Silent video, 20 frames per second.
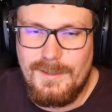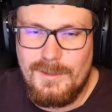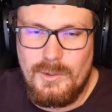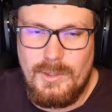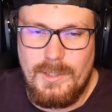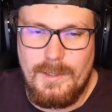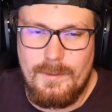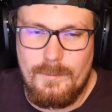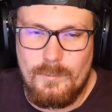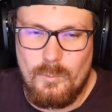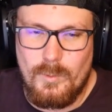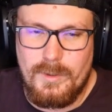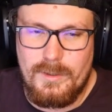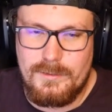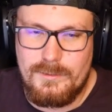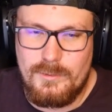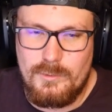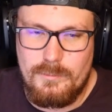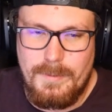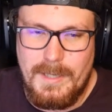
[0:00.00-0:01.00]
You hit one or
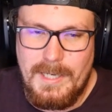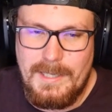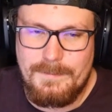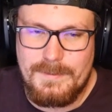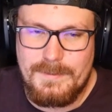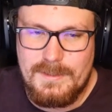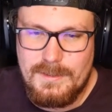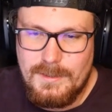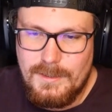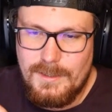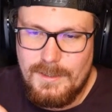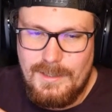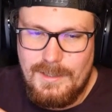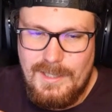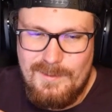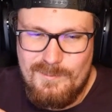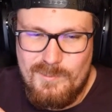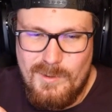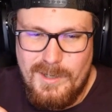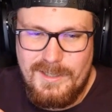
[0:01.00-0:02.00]
two pipes,
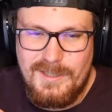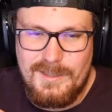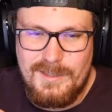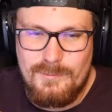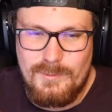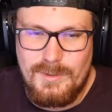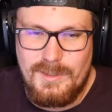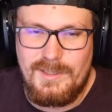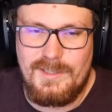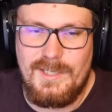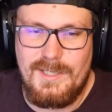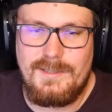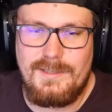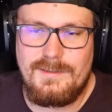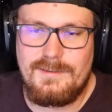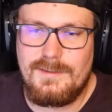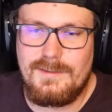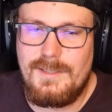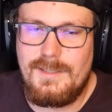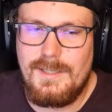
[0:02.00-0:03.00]
they break in really
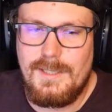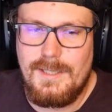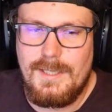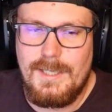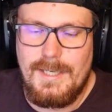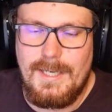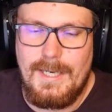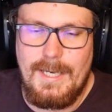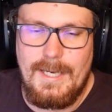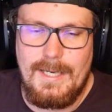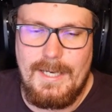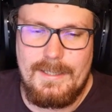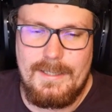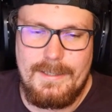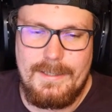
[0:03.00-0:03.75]
nicely, and